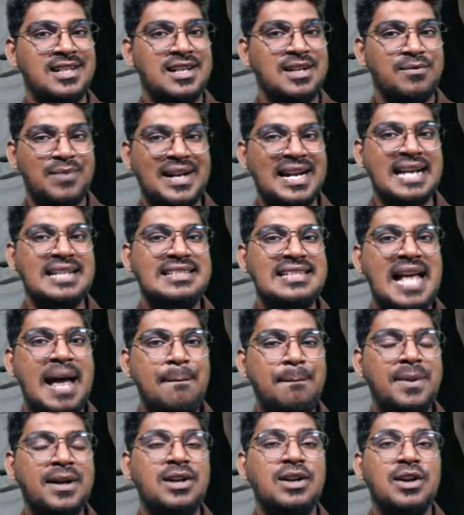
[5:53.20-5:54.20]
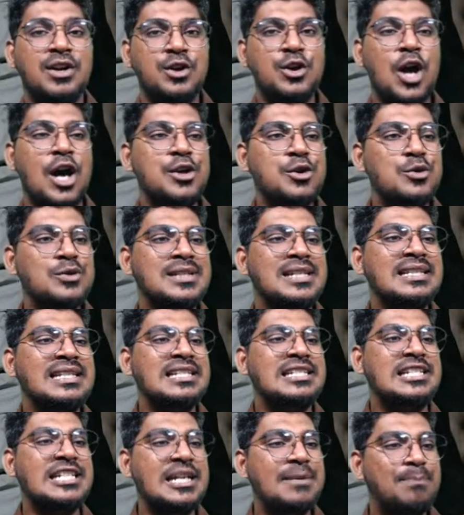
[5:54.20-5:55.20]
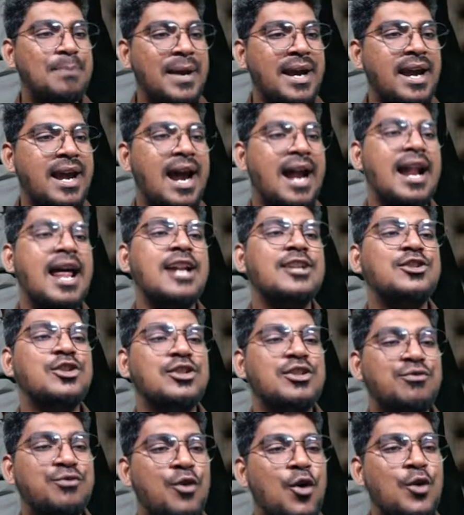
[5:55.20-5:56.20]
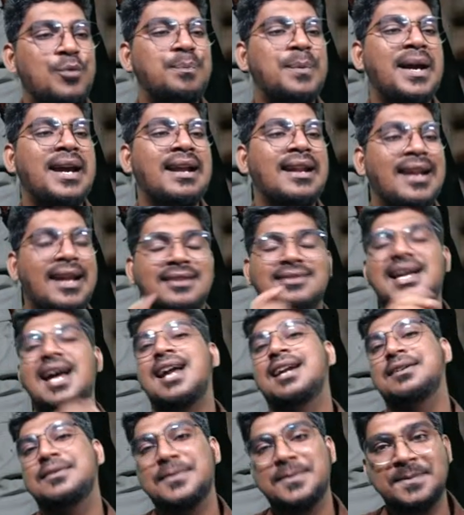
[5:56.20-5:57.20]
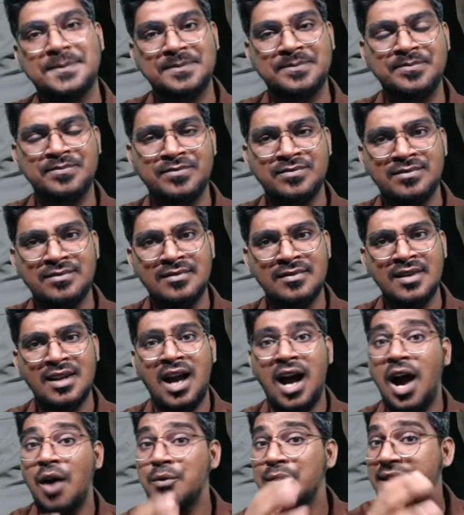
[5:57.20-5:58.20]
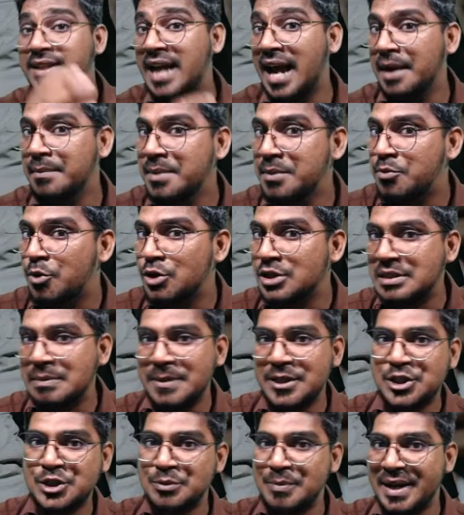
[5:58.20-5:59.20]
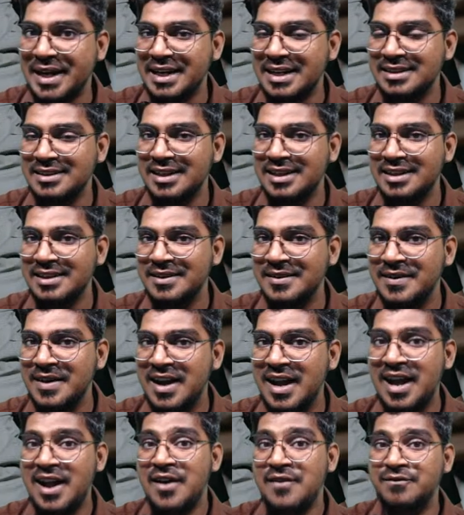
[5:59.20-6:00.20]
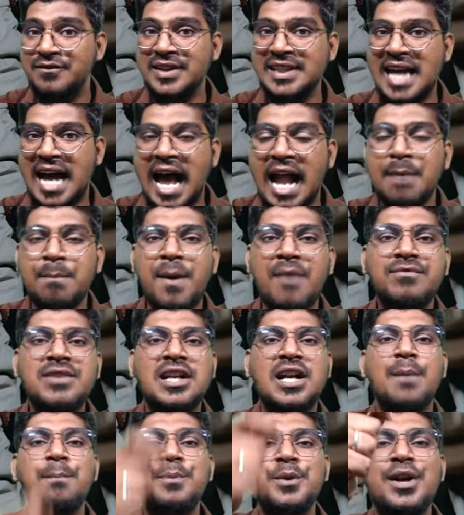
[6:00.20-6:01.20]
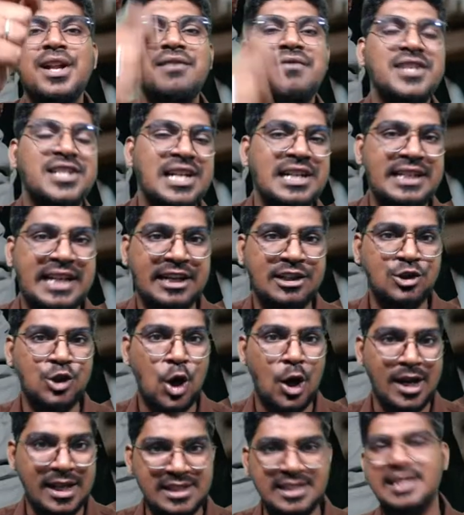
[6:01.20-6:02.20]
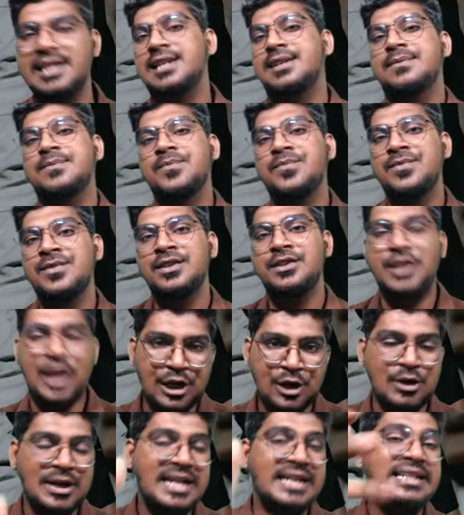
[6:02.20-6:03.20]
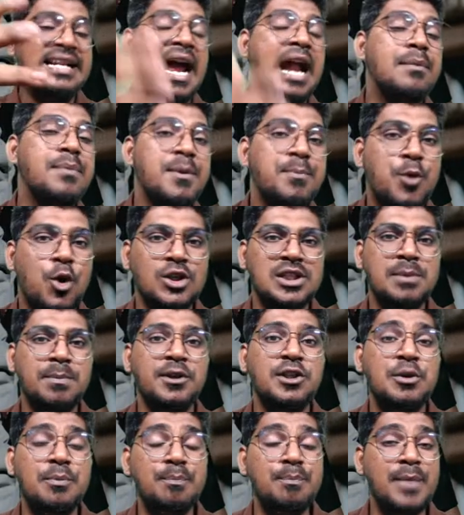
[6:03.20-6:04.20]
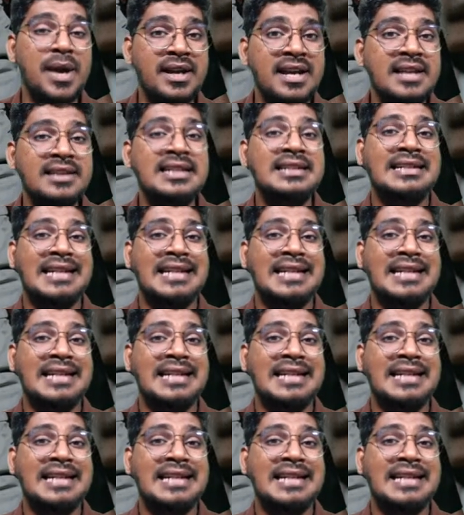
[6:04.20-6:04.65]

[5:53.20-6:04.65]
For example, you are using the GPay and also the PhonePe like that. How it can be possible to make it that? With the help of the computer vision technology, then only it can be possible to making the